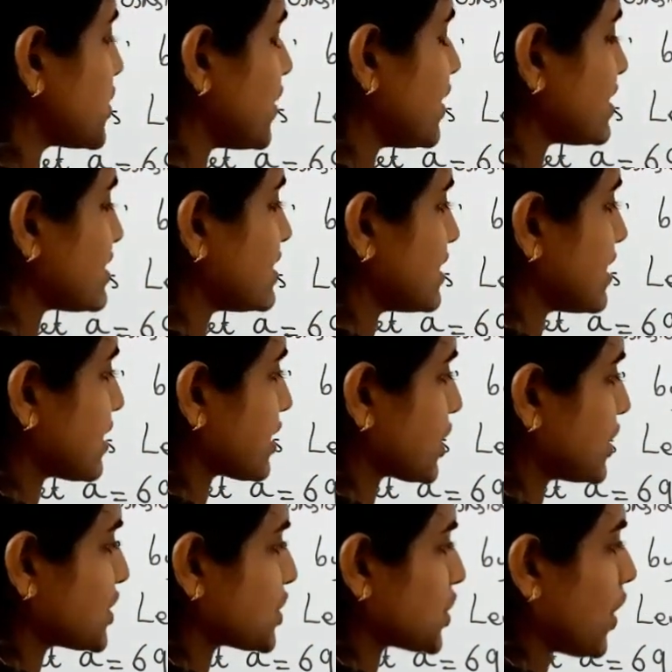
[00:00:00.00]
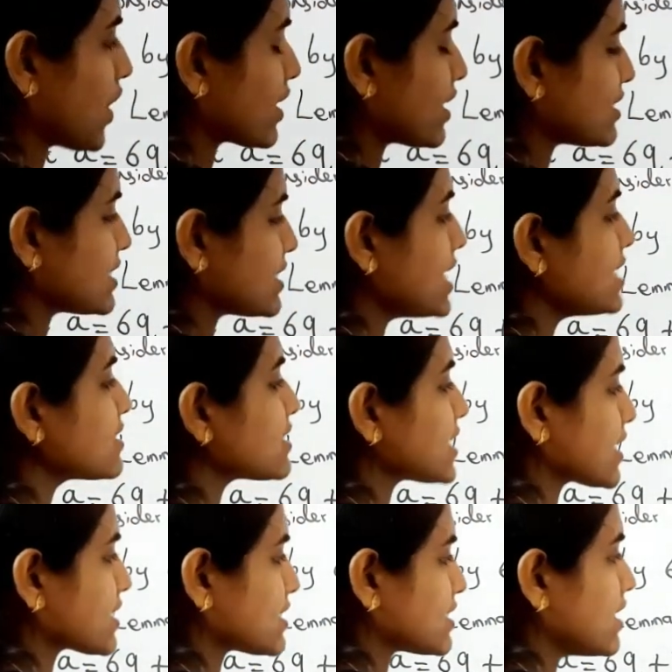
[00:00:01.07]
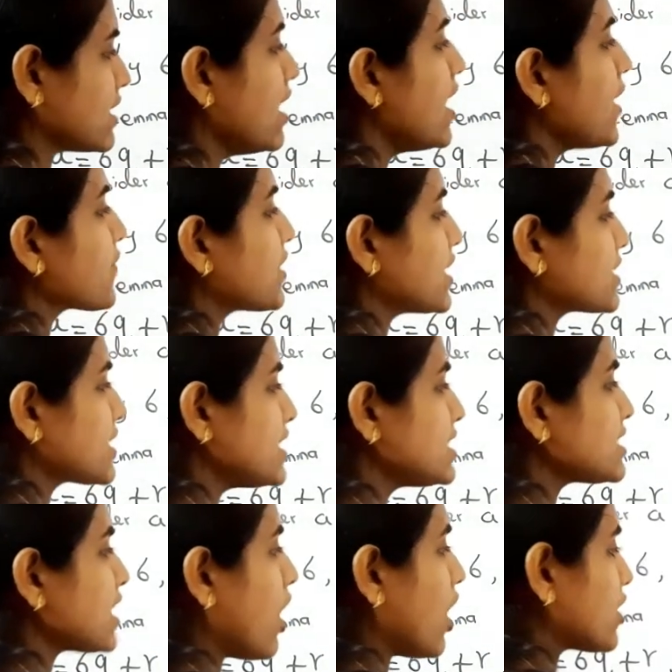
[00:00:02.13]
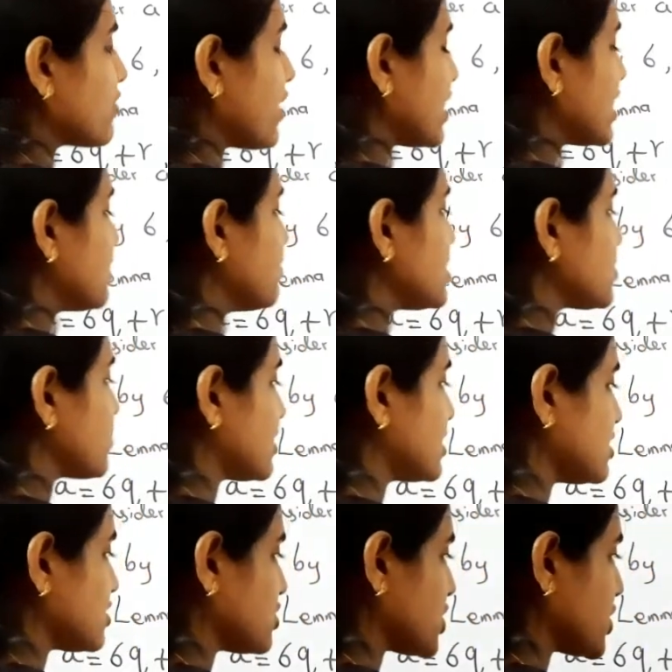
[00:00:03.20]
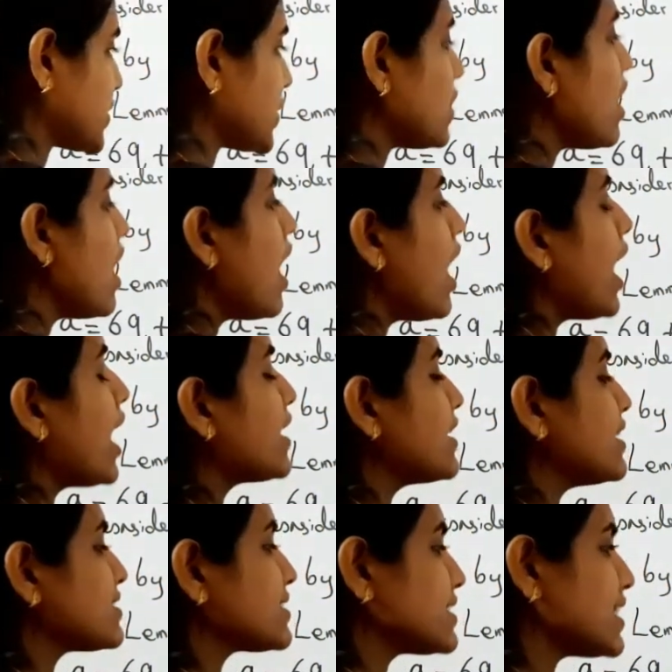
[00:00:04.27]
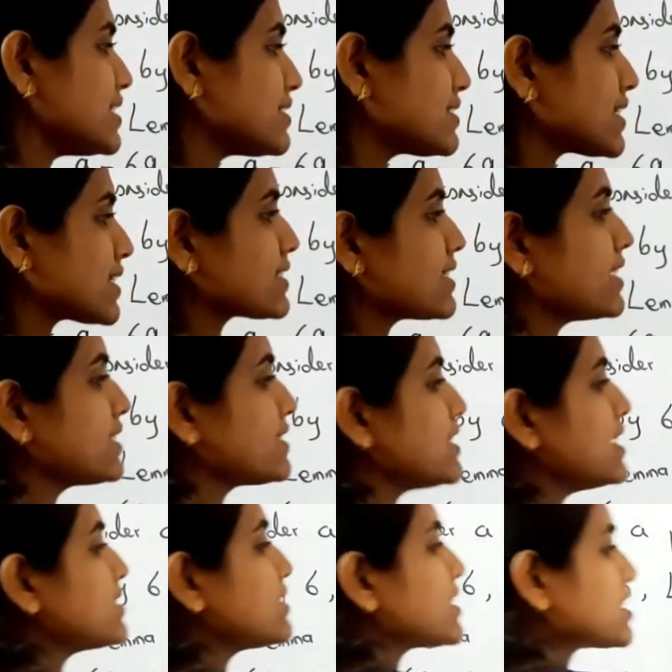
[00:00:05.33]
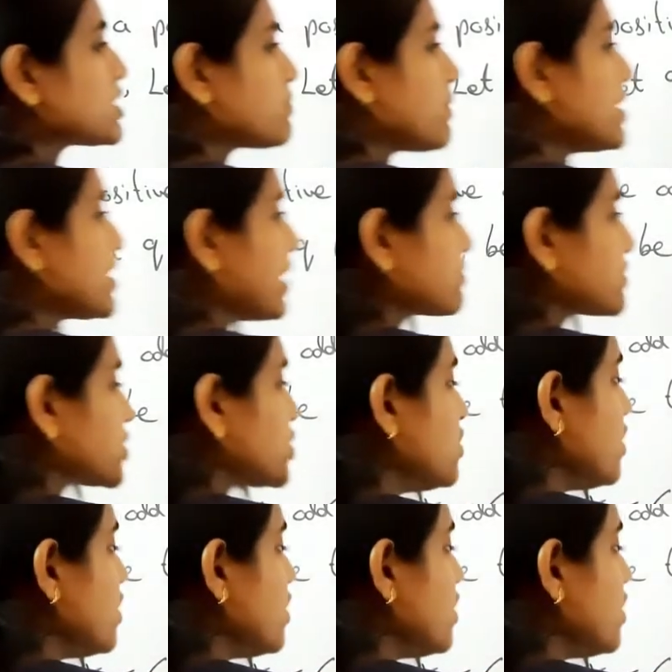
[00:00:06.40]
less than or equal to or less than 6. That is R value is whether 0 or less than 6. Less than 6 means up to